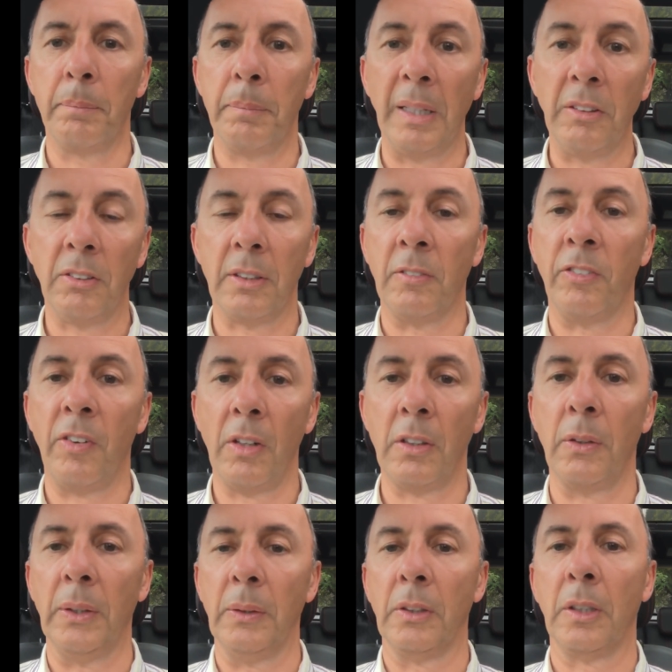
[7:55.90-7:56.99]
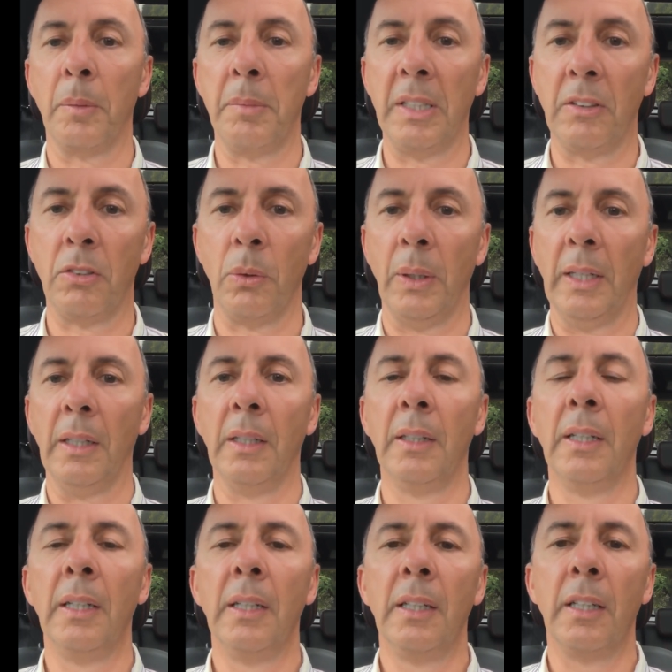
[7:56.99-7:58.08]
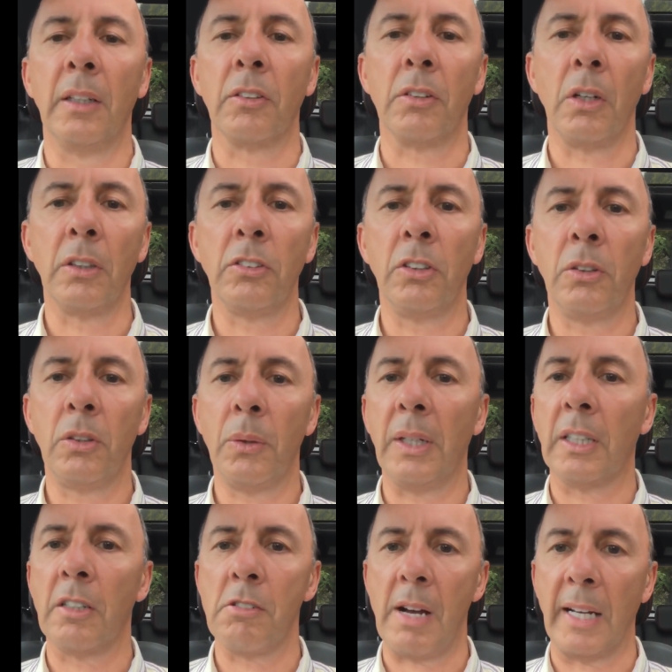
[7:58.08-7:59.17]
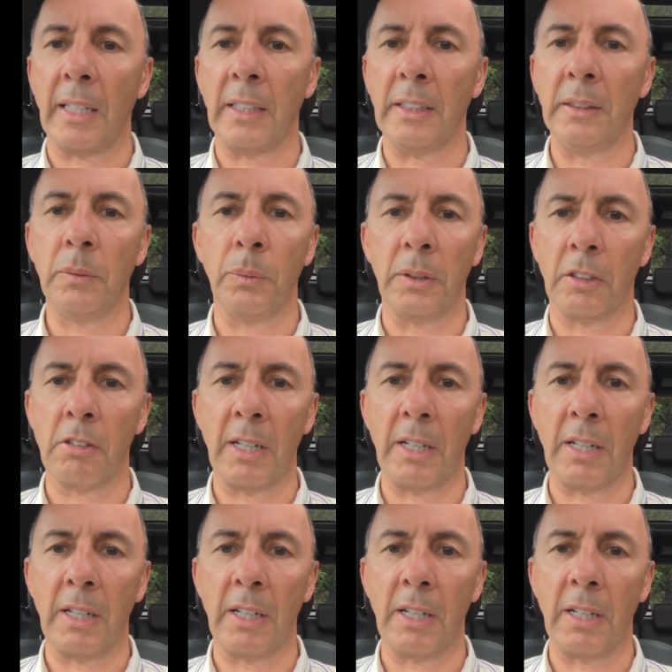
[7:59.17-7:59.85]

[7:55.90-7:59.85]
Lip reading: basically follow it, commit to it. As long as you do it correctly, with the